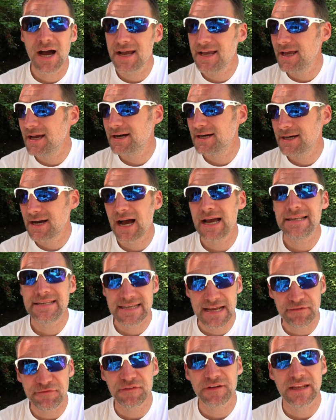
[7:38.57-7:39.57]
I
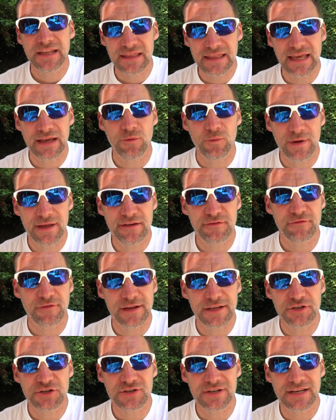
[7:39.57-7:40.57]
definitely think we've
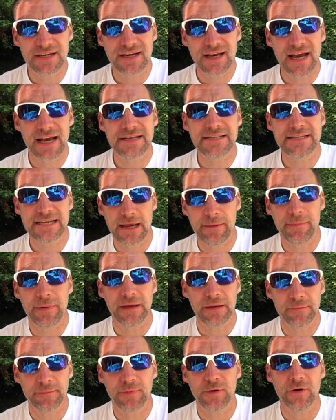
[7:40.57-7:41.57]
reached a
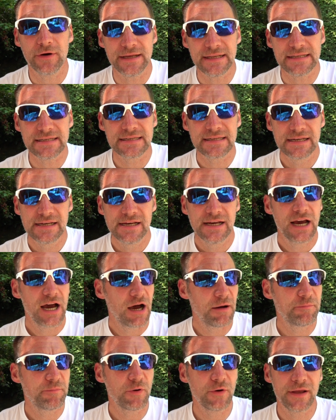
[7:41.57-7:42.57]
tipping point,
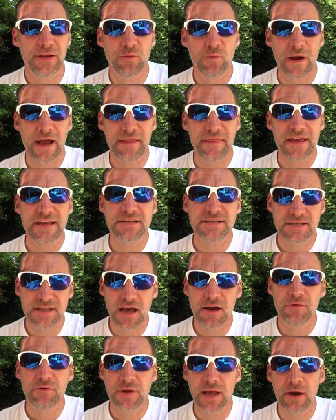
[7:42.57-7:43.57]
a point where there's
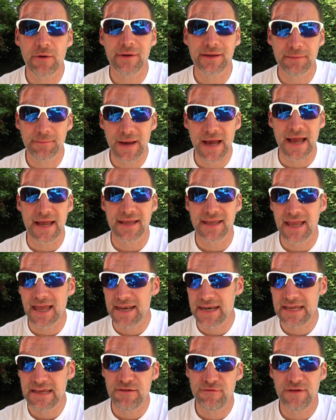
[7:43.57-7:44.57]
no going back,
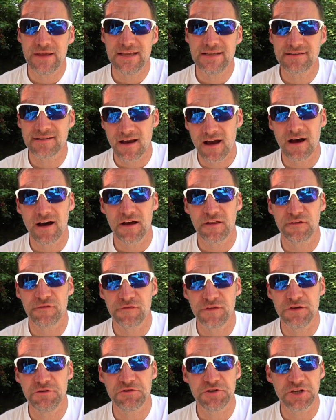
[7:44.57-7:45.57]
and EVs are the
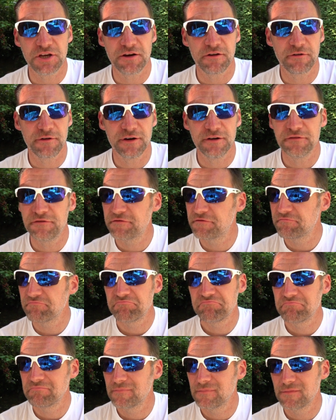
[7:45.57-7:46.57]
future of
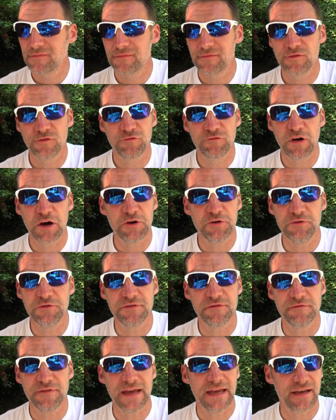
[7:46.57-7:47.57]

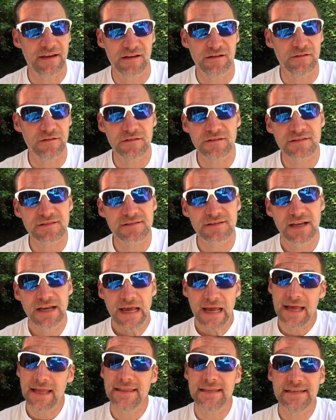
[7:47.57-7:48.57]
road vehicles,
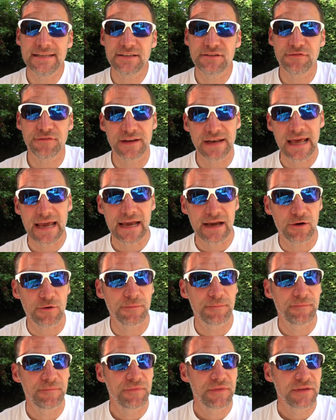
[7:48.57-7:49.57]
at least for now.